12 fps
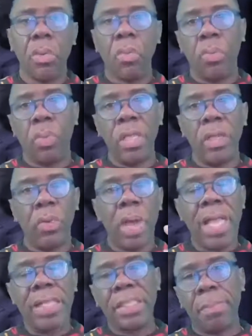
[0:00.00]

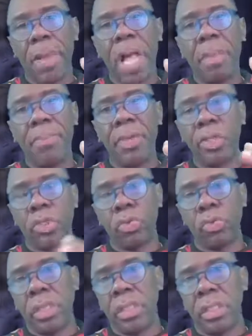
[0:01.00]
Why is it popping and
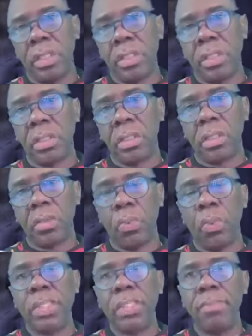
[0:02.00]
trending?
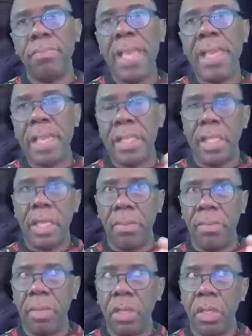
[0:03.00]
What's making
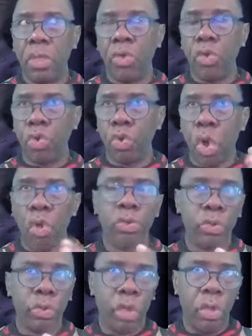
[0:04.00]
them
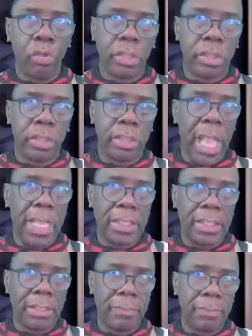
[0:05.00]
go to those
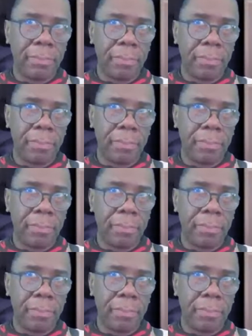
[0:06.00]
sites?